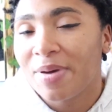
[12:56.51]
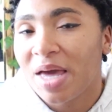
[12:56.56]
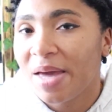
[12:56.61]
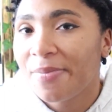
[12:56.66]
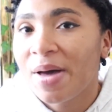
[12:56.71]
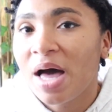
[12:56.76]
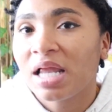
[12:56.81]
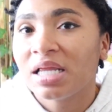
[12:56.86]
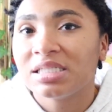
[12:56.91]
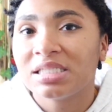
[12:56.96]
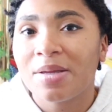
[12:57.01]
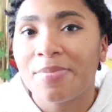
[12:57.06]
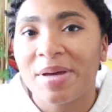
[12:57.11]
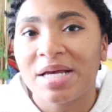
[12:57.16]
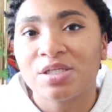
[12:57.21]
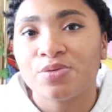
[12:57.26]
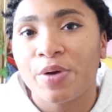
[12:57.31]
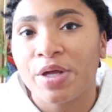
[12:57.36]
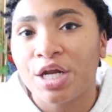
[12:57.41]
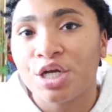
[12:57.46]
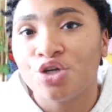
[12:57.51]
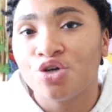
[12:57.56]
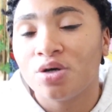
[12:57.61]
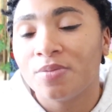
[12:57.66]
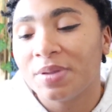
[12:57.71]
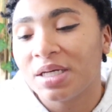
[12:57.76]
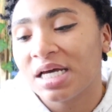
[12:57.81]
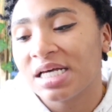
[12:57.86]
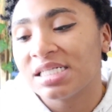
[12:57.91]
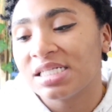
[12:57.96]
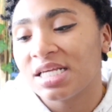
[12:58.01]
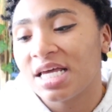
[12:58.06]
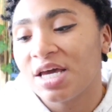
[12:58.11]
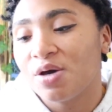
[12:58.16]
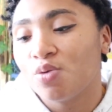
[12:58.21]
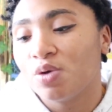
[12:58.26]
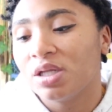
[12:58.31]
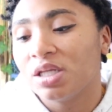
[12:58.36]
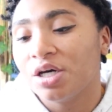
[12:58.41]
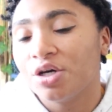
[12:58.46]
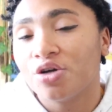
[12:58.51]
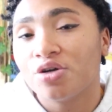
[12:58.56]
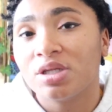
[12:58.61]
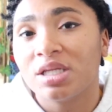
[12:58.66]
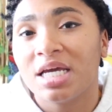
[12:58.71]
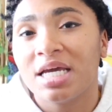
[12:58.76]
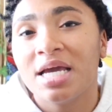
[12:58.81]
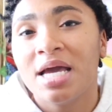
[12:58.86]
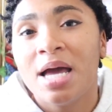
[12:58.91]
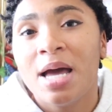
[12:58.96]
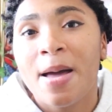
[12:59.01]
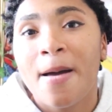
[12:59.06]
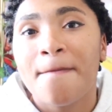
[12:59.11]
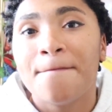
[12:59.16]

PayPal is the best way to do it because it will literally